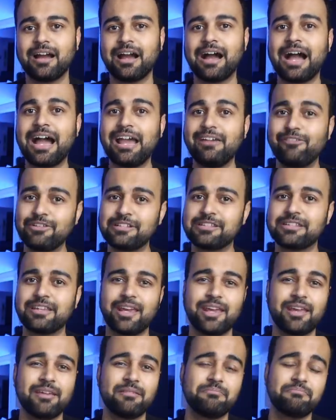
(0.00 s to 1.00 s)
I would
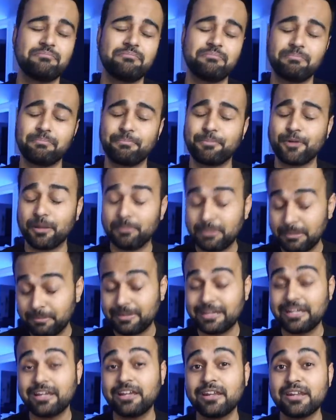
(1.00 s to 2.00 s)
say
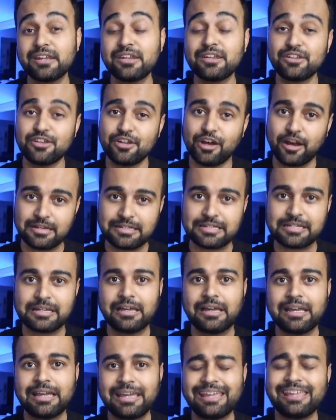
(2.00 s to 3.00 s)
probably not.
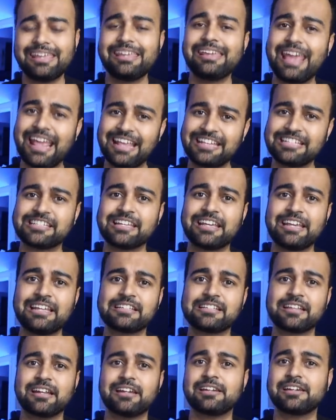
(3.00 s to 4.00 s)
Yes,
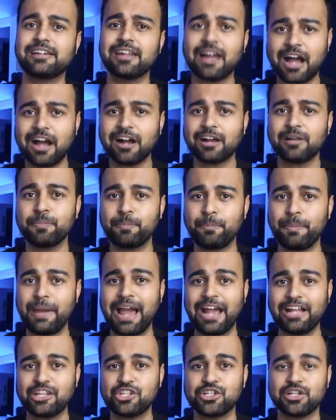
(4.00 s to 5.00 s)
it's a dark
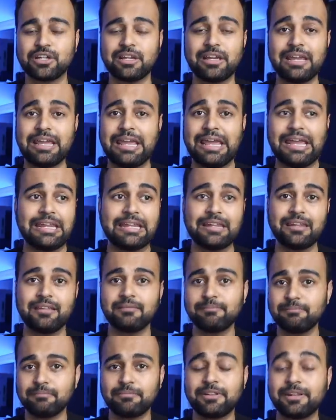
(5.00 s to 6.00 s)
patch
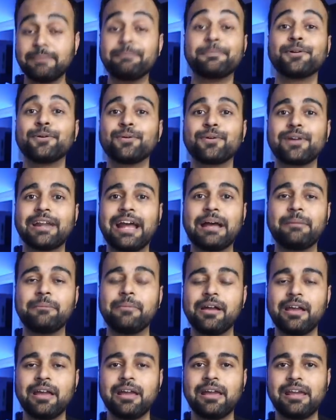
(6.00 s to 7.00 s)
in the
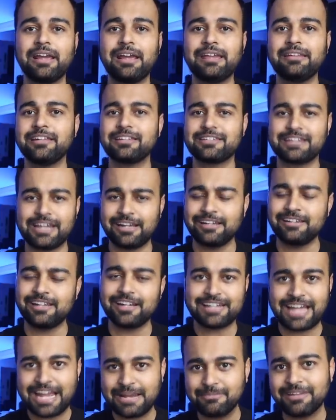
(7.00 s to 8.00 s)
program, in their
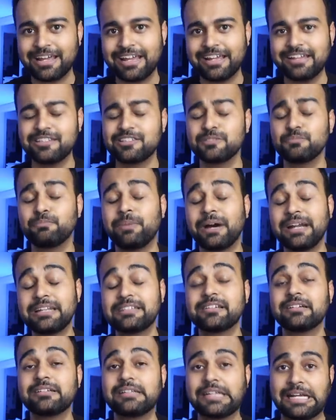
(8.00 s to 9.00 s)
timelines, but
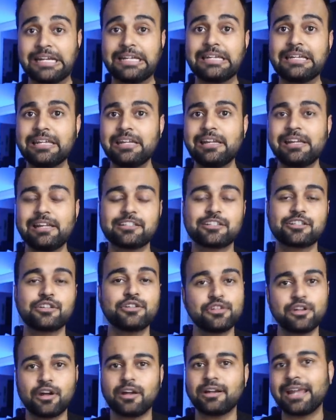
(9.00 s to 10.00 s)
certainly it's
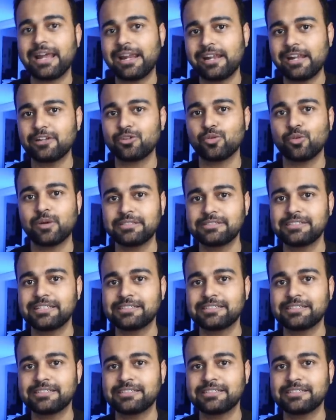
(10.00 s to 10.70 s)
not heading towards